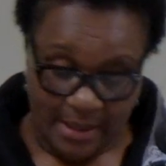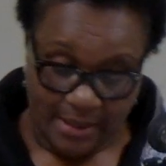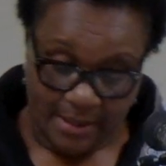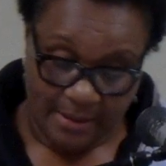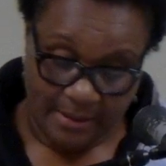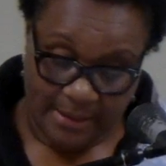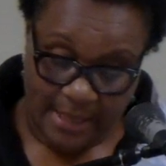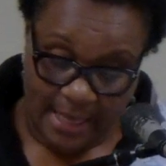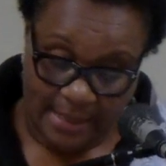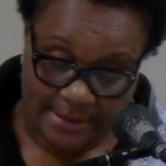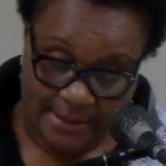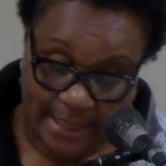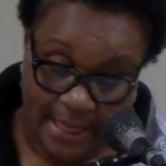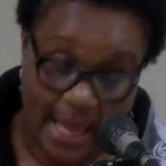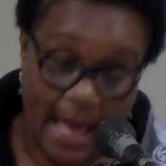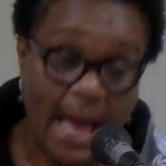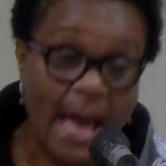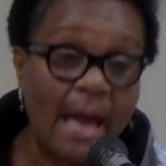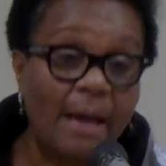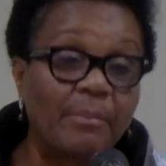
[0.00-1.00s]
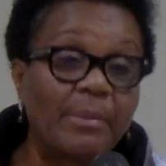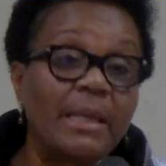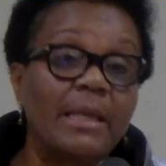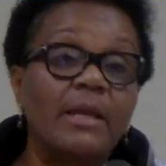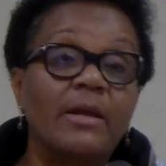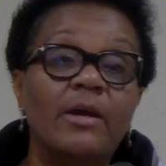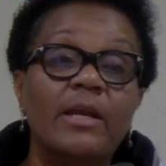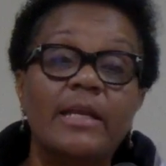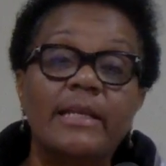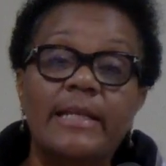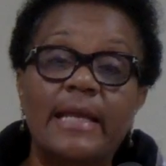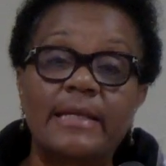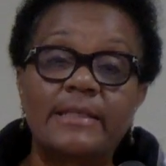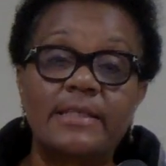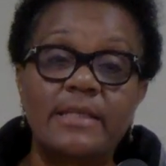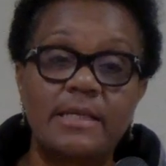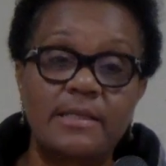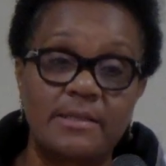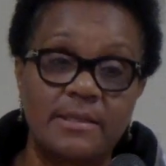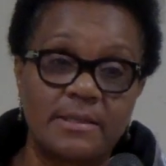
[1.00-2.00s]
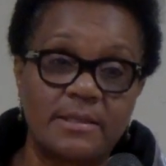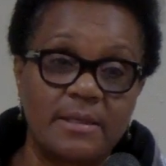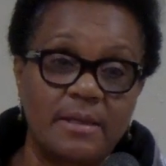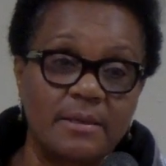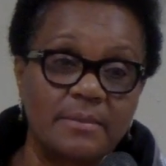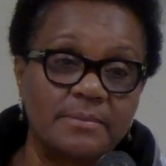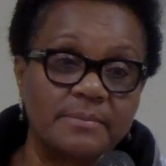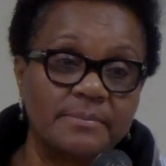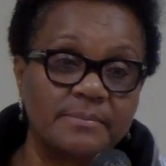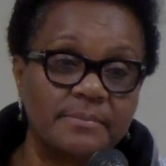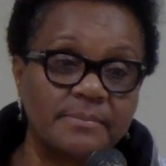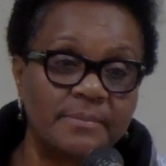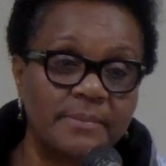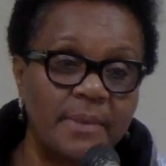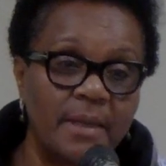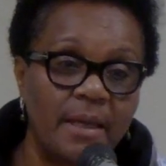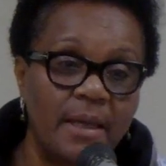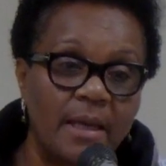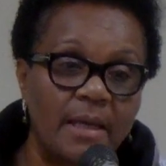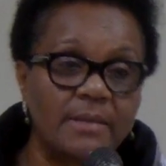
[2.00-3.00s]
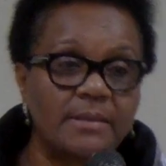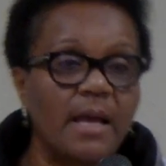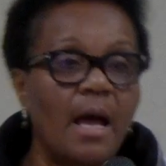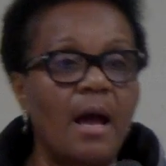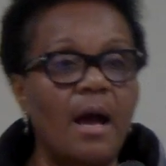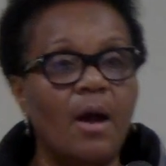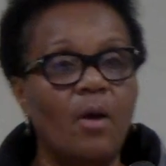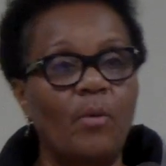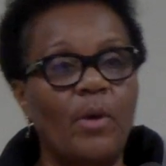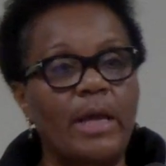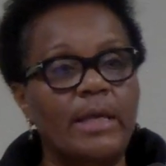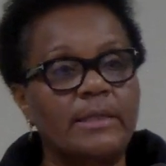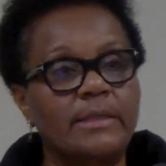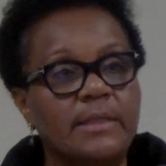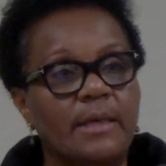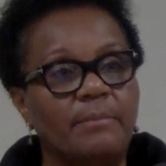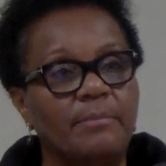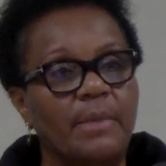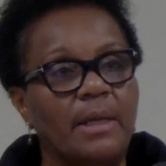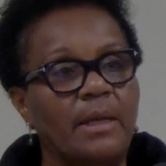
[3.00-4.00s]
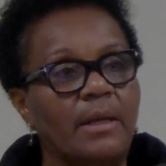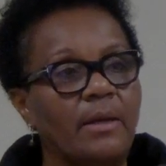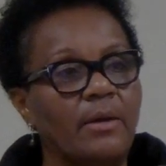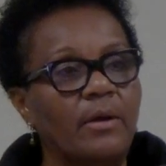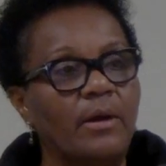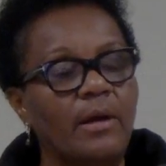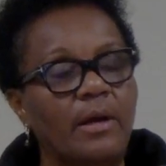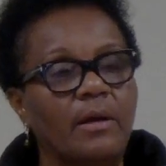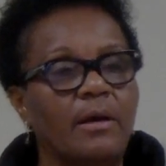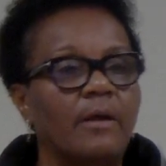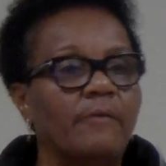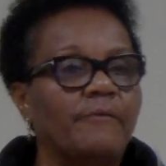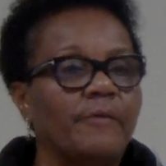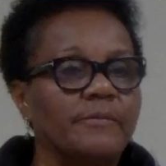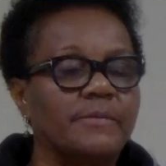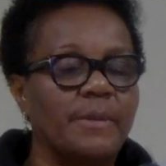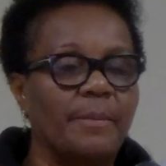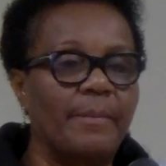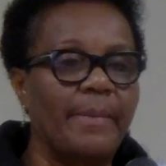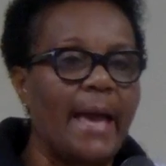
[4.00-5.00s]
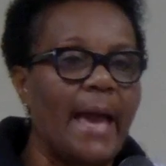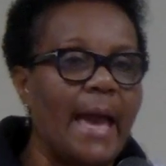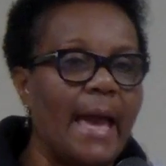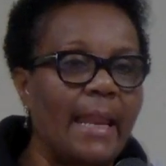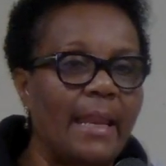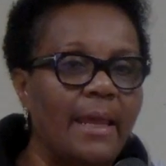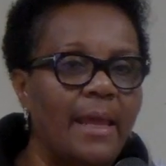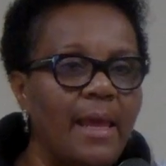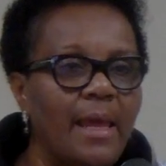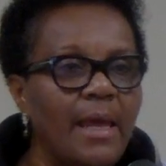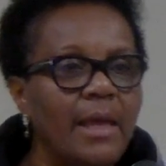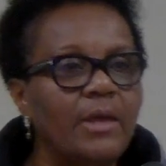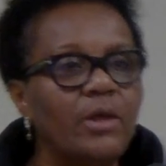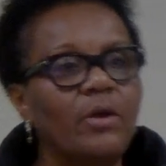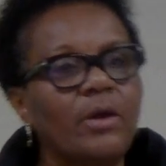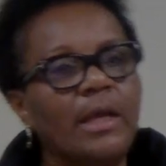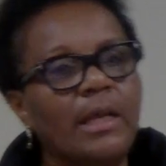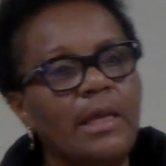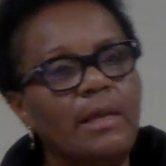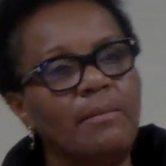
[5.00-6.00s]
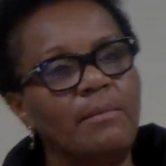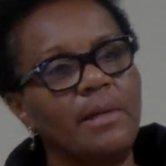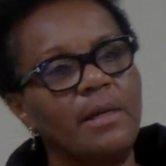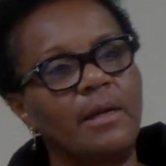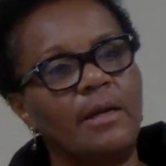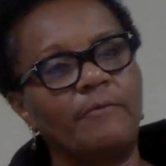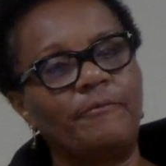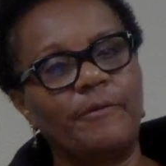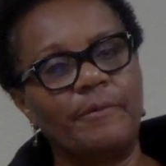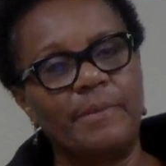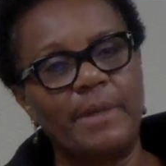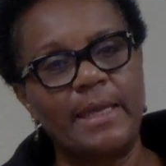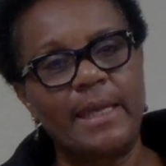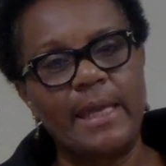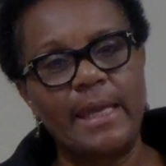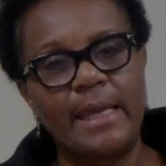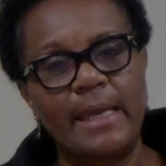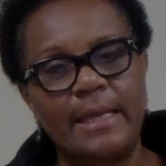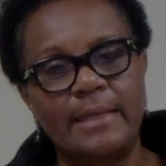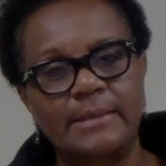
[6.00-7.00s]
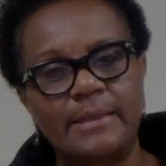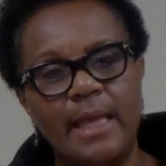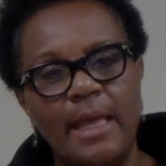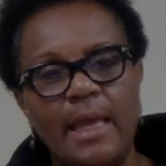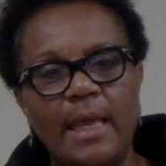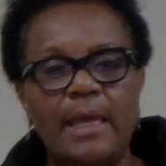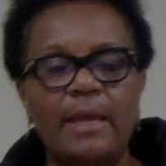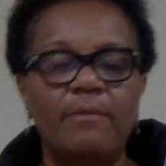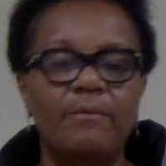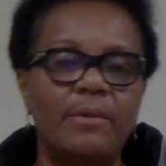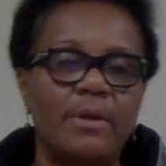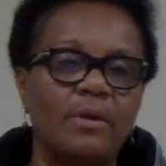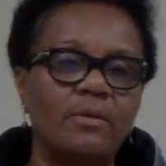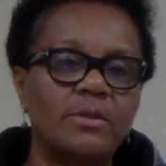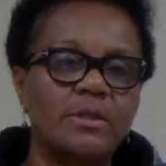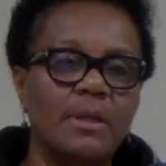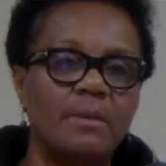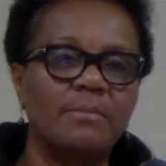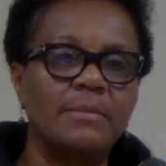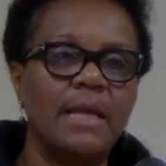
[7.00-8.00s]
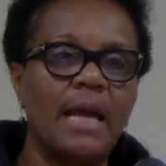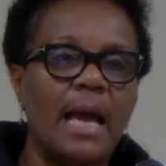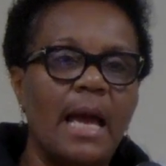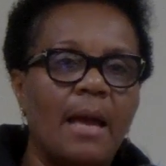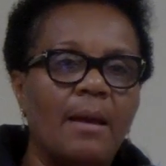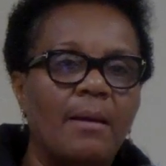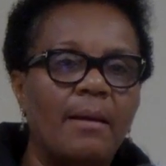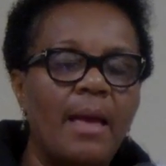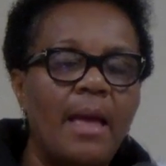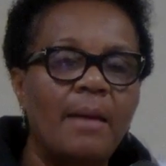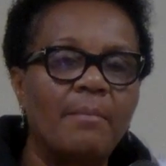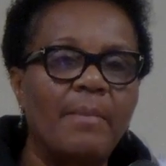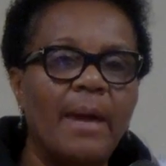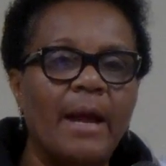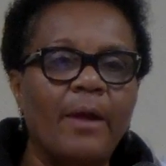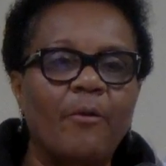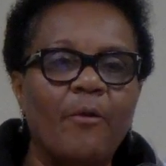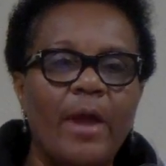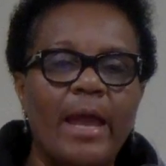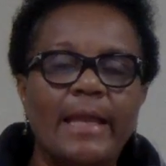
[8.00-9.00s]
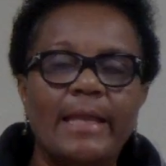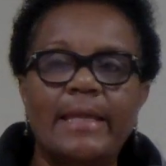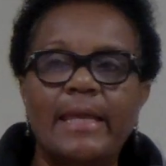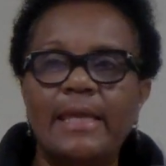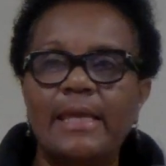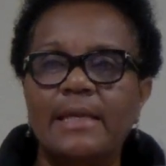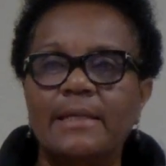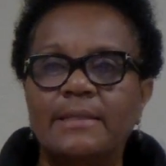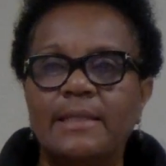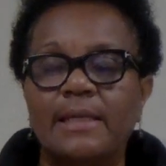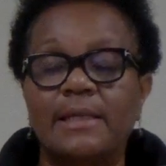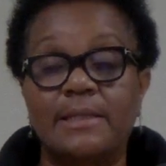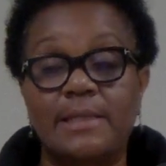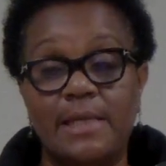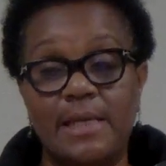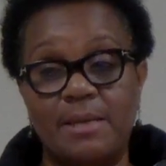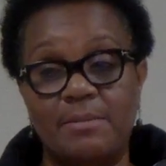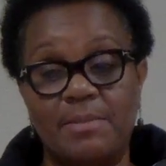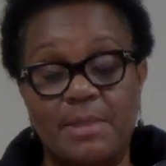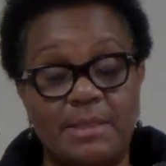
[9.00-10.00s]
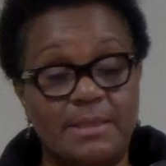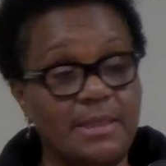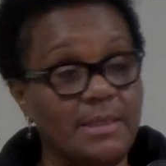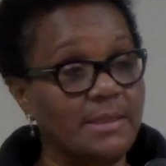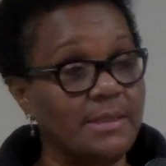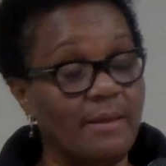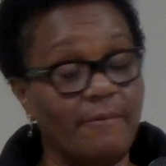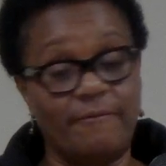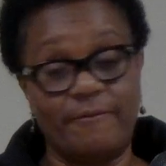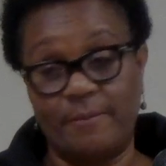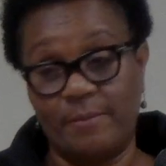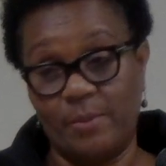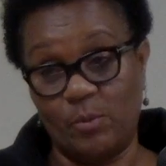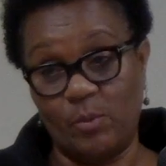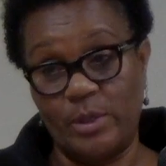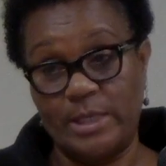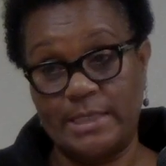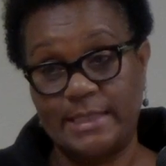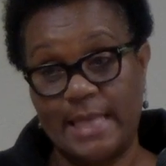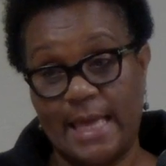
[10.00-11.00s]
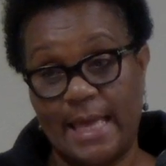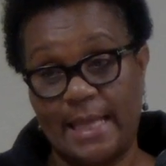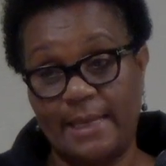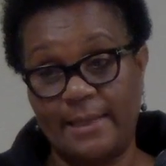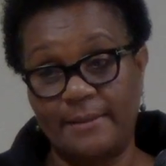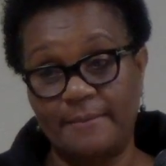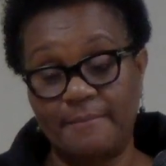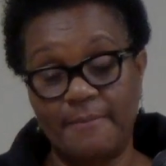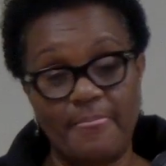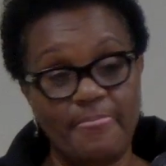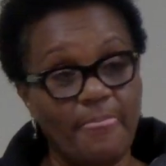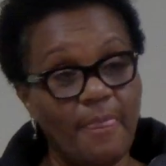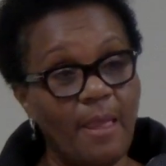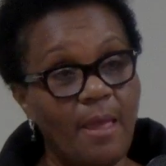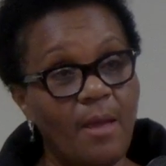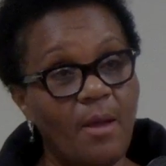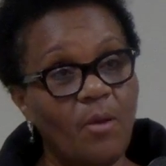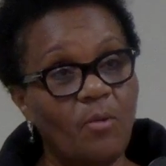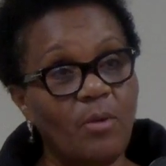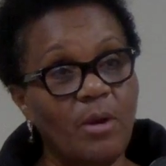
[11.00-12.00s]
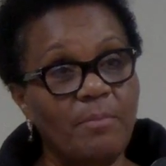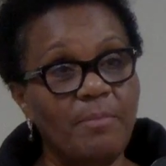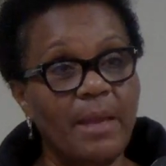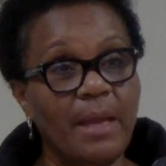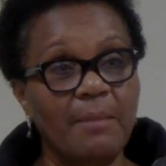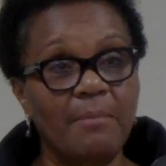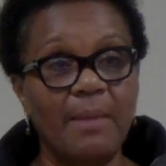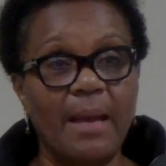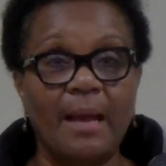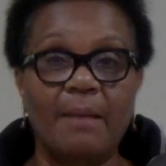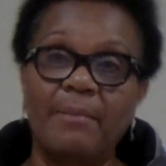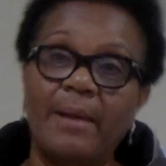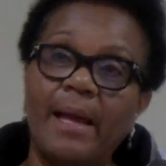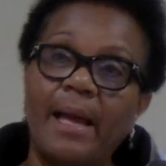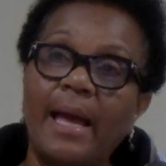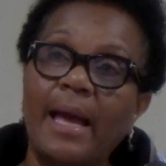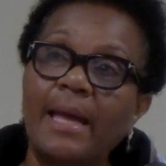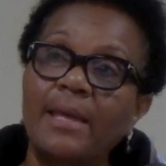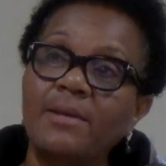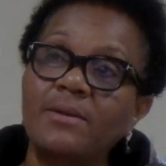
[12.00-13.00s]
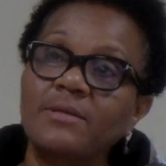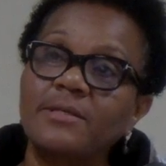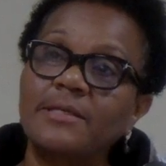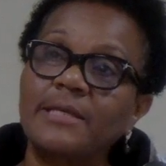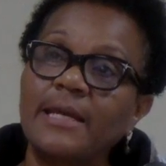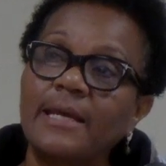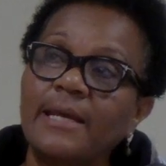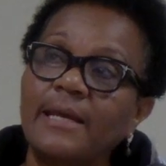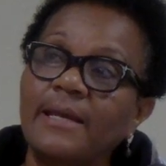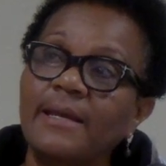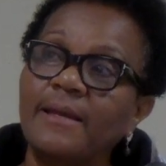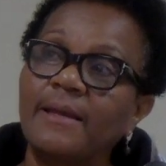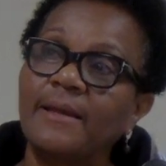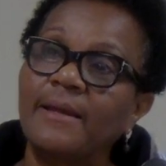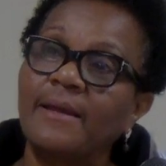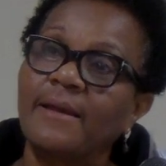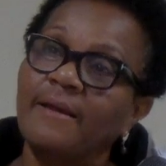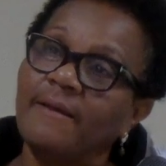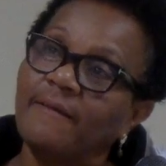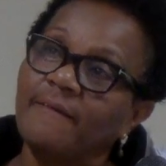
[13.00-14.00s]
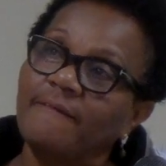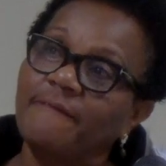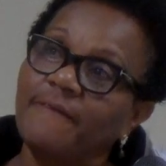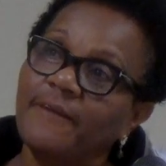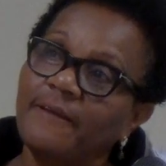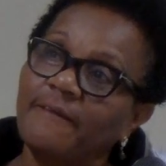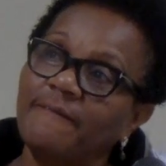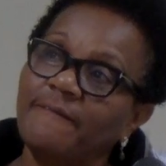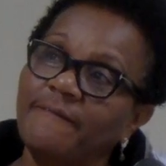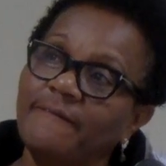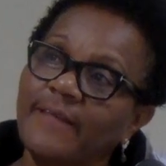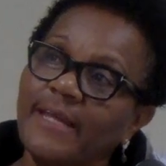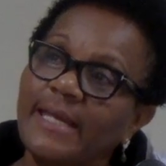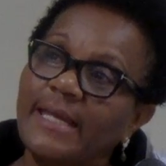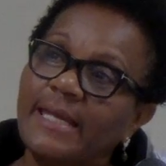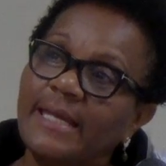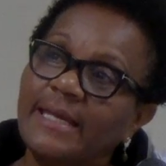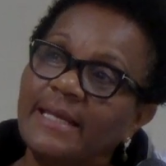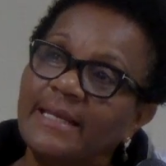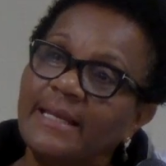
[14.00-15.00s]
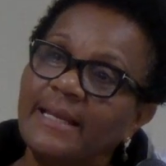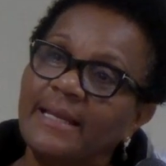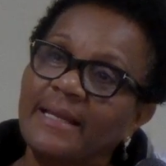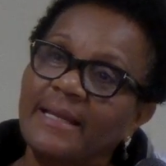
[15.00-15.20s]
Because I say I'll be learning till Jesus comes. Yeah. All right. It's always something always to learn, something from somebody. You can even learn from the kids. Amen. Even though sometimes my grandkids, they'll tell me since I'm from Louisiana, mm-hmm. well, Big Mama, how you say 15?